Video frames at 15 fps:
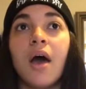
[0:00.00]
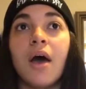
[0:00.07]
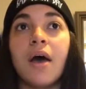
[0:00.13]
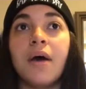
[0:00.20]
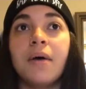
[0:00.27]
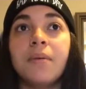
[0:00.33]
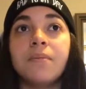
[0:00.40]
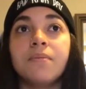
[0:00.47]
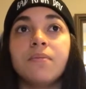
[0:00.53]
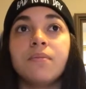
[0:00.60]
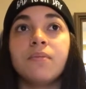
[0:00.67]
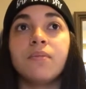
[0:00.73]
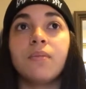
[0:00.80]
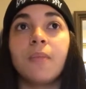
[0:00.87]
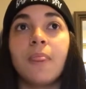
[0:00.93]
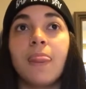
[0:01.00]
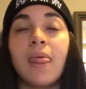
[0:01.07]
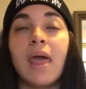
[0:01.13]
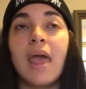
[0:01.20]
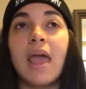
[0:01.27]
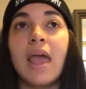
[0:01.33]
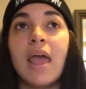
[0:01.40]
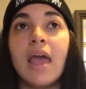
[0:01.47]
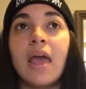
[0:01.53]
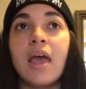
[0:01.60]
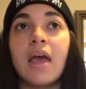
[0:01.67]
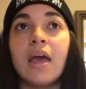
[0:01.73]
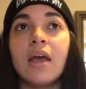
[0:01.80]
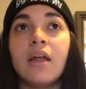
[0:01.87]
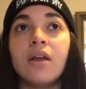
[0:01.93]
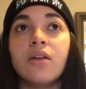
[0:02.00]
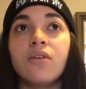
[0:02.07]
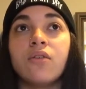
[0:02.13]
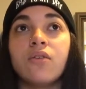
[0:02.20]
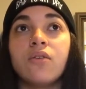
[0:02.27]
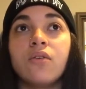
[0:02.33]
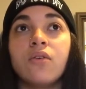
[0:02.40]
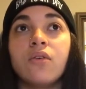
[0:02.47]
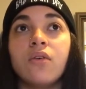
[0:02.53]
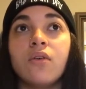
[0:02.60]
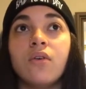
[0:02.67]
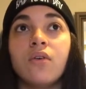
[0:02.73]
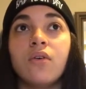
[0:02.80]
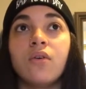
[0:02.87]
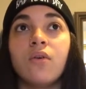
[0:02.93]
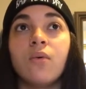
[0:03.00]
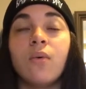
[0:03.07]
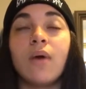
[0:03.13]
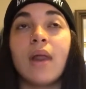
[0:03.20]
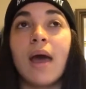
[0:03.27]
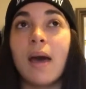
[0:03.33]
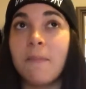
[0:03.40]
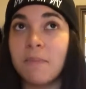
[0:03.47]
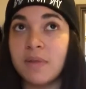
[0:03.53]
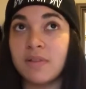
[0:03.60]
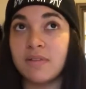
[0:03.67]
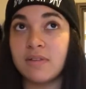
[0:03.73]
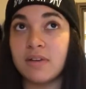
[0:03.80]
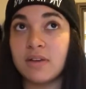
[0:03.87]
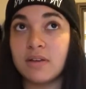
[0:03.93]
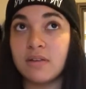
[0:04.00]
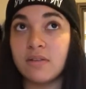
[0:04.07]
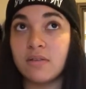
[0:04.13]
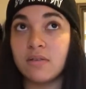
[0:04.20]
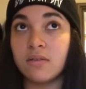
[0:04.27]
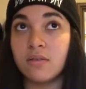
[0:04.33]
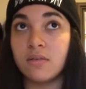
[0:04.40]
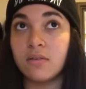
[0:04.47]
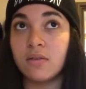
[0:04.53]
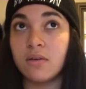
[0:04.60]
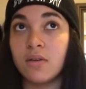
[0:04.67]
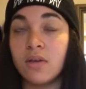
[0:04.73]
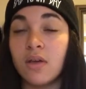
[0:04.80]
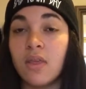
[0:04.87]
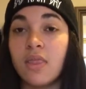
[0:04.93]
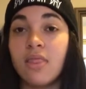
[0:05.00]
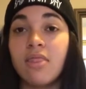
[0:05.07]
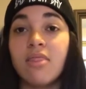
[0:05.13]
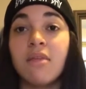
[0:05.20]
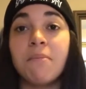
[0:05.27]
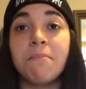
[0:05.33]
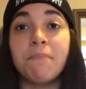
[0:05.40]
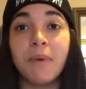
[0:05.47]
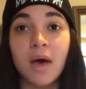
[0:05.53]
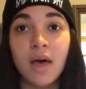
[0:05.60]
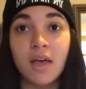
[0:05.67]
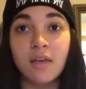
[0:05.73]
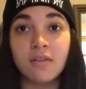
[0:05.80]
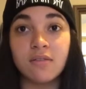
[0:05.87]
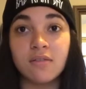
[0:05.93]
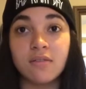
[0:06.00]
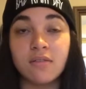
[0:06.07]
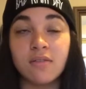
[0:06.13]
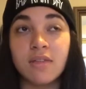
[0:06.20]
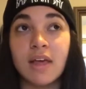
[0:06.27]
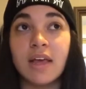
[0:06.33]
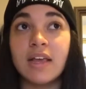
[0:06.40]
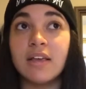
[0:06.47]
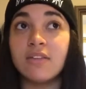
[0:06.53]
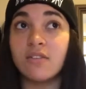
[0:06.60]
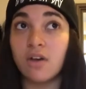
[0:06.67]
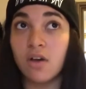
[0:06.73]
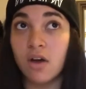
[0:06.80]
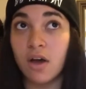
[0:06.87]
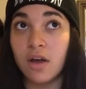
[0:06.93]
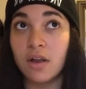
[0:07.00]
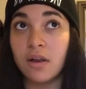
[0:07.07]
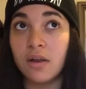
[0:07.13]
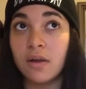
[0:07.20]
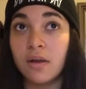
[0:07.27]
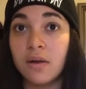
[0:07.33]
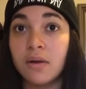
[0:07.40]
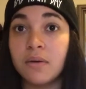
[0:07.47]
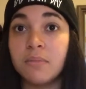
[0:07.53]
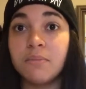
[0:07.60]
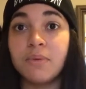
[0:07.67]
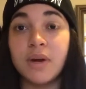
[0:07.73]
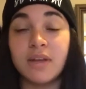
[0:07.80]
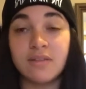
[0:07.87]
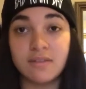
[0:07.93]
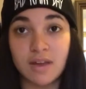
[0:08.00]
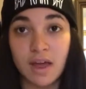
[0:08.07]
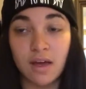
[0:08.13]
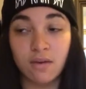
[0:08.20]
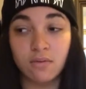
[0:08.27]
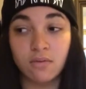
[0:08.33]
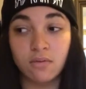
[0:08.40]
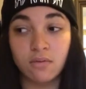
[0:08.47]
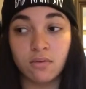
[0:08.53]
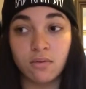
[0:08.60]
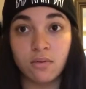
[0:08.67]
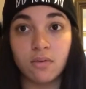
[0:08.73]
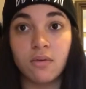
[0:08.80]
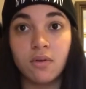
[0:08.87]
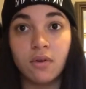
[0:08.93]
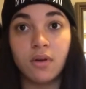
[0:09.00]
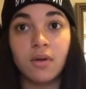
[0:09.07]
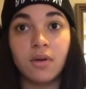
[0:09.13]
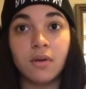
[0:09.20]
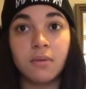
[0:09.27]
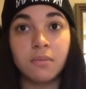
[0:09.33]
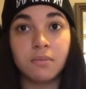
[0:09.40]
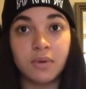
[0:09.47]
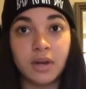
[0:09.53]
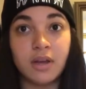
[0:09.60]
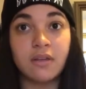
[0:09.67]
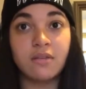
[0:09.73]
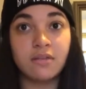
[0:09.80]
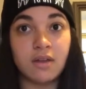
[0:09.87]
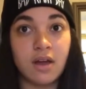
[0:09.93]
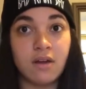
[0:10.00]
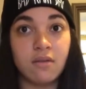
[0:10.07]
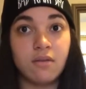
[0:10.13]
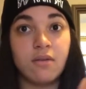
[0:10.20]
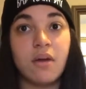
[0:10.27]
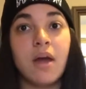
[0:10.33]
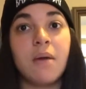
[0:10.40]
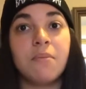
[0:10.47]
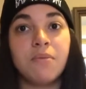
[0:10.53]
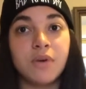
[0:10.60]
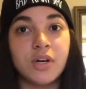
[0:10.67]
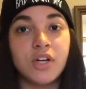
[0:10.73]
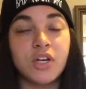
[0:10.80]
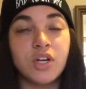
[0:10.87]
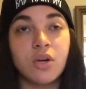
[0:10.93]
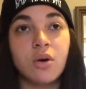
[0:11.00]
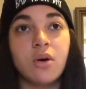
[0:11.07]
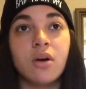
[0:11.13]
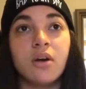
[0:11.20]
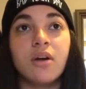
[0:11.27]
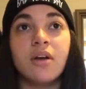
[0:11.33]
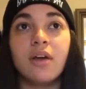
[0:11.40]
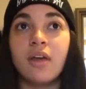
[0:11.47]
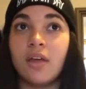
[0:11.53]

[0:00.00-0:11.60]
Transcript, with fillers: Um, and what happens is the bus that he's on breaks down, breaks down. I'm pretty sure,